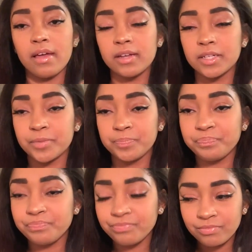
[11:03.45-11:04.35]

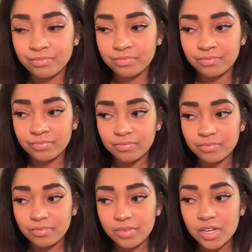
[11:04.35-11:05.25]
And
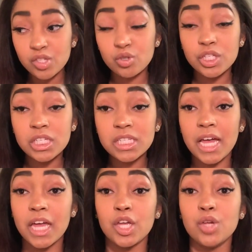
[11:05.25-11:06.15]
so she's like,